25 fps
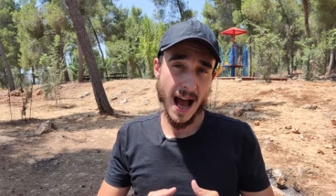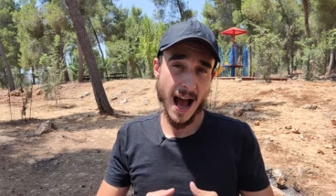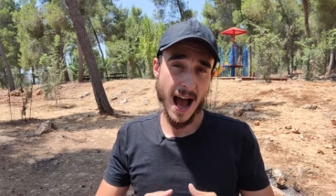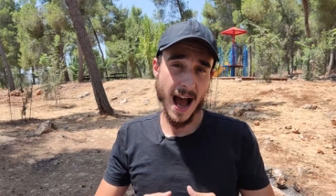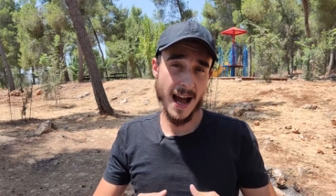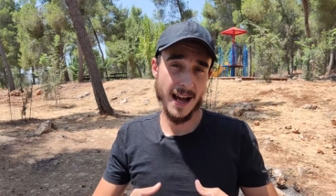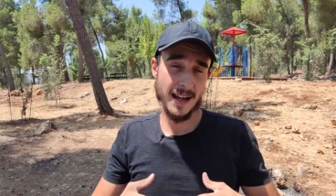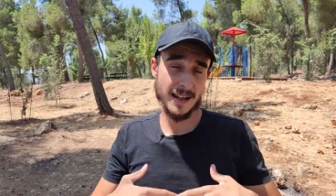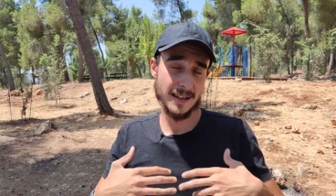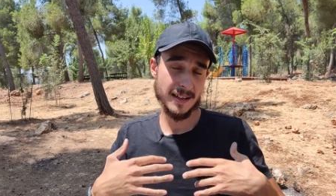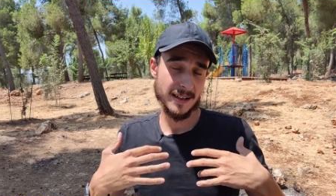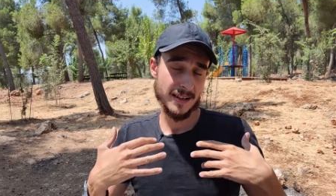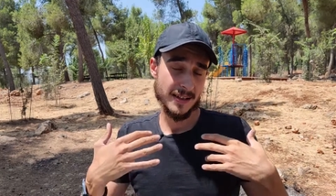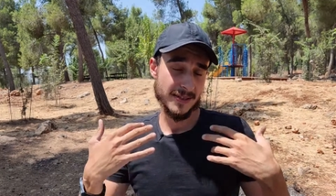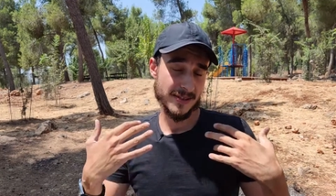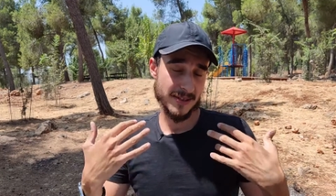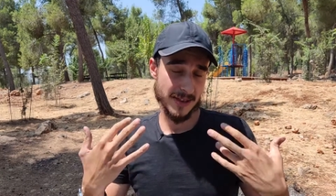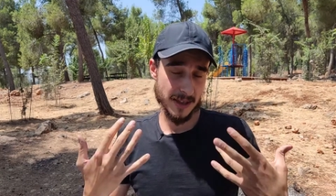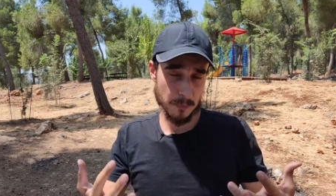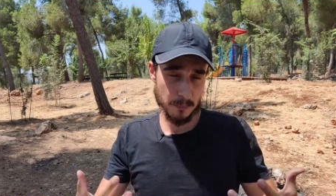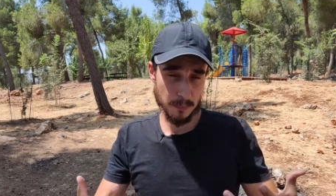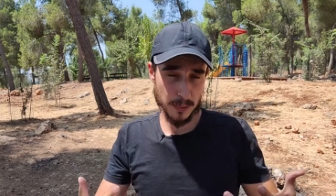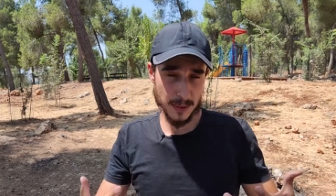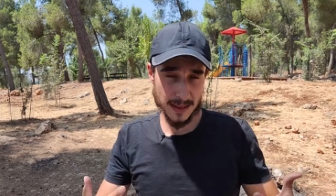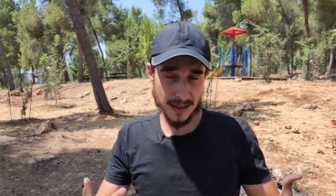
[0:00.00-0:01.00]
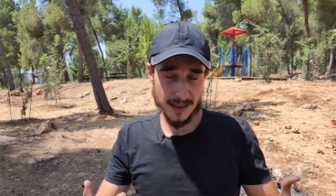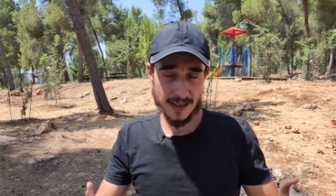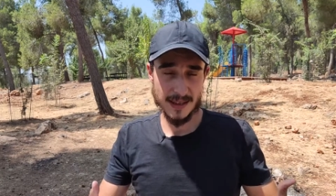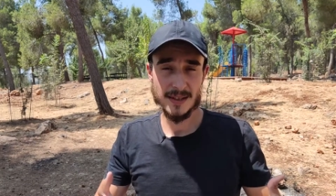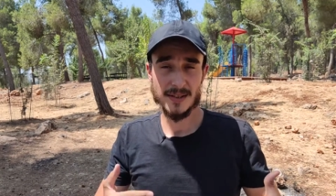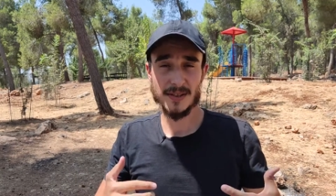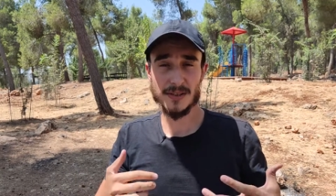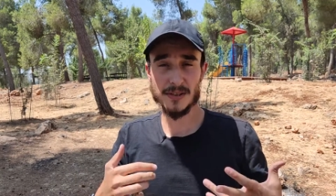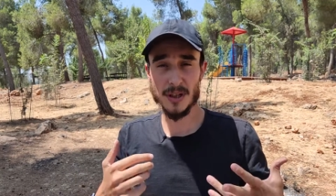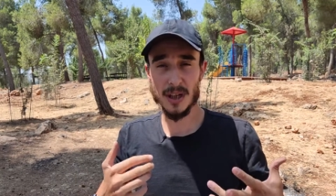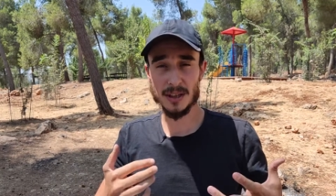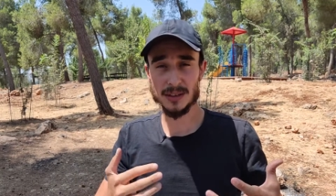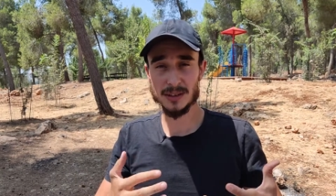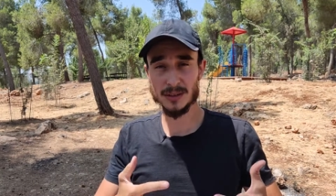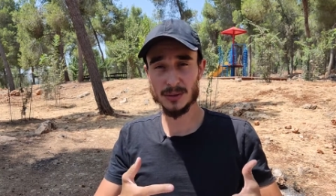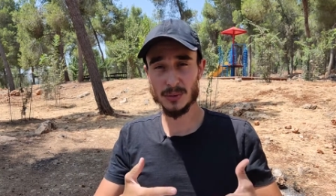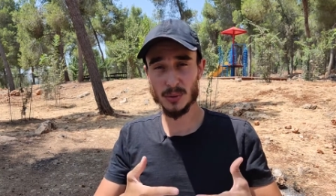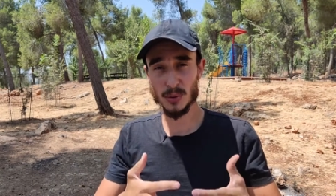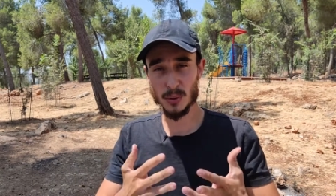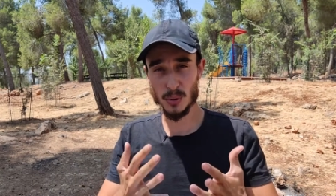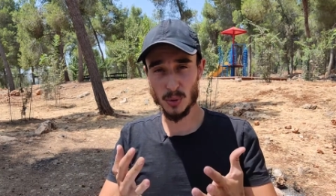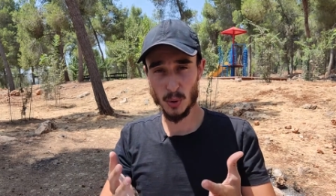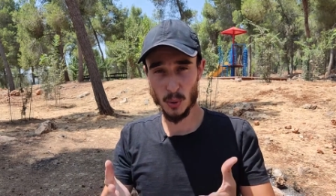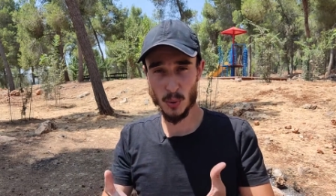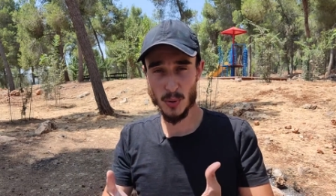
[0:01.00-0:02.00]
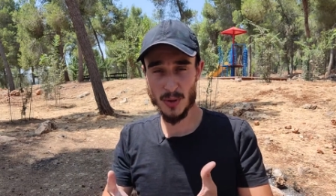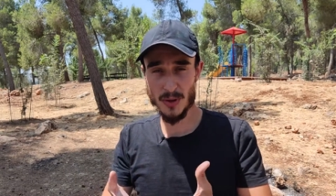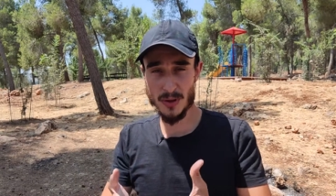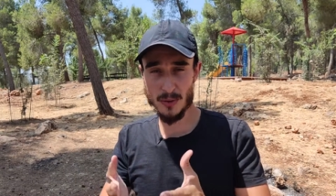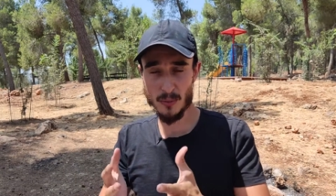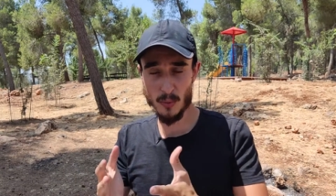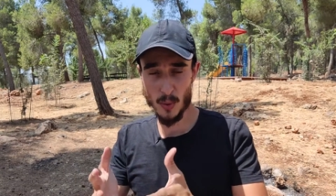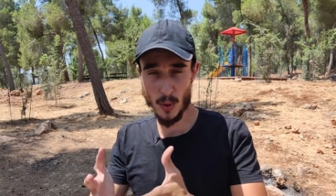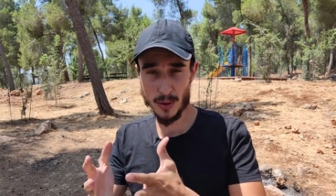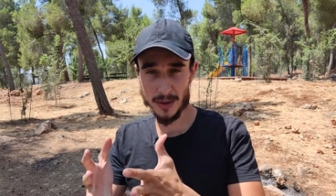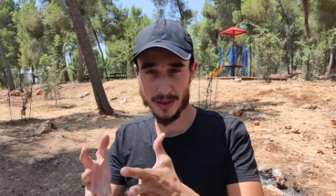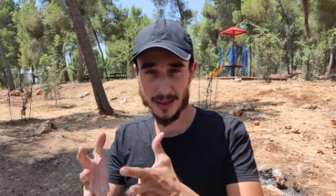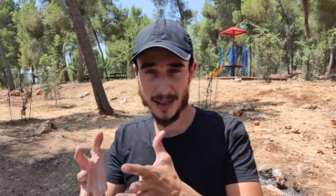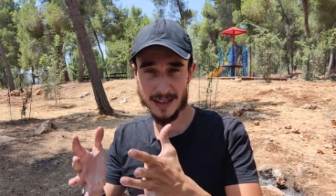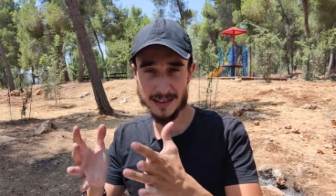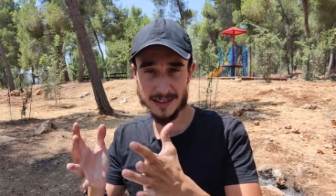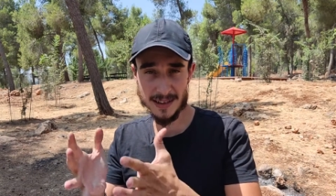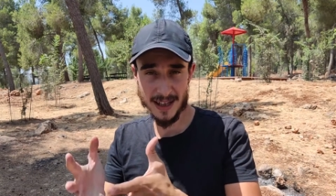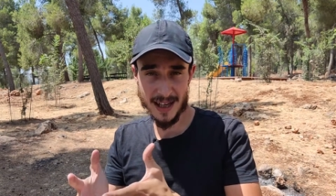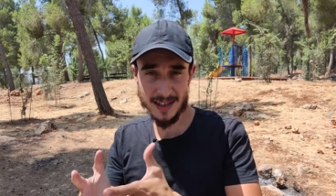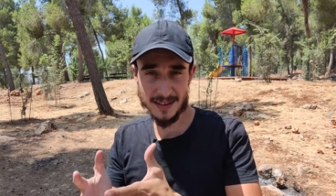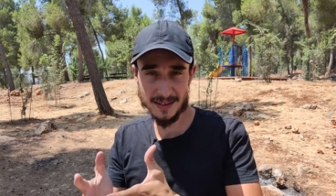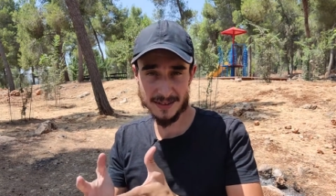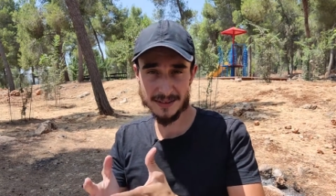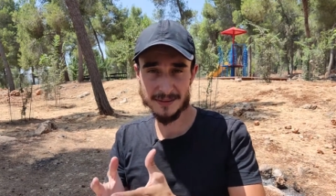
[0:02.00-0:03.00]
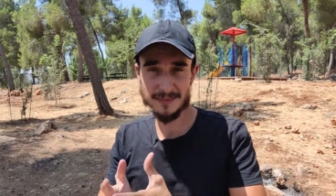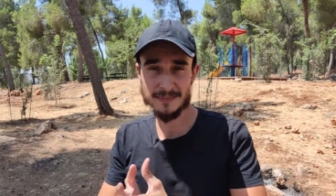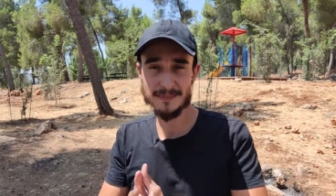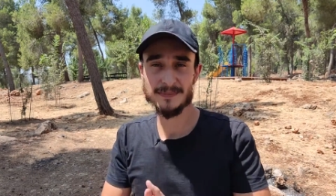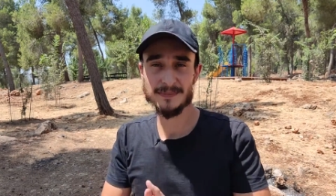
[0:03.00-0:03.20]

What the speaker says: I simply started to doing the work at hand.